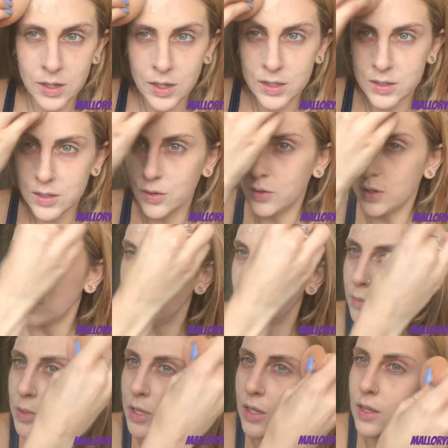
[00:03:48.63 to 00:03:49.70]
it's going
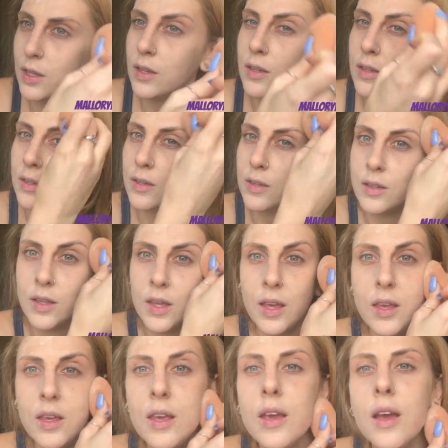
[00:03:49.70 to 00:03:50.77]
to be
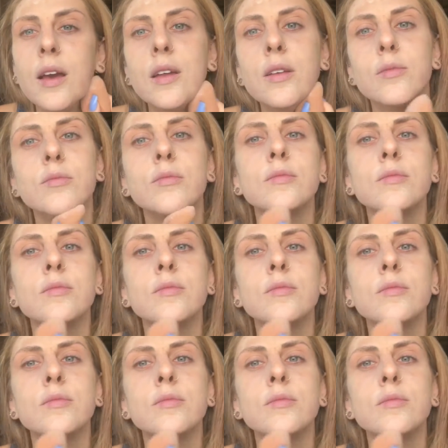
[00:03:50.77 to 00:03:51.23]
cakey at.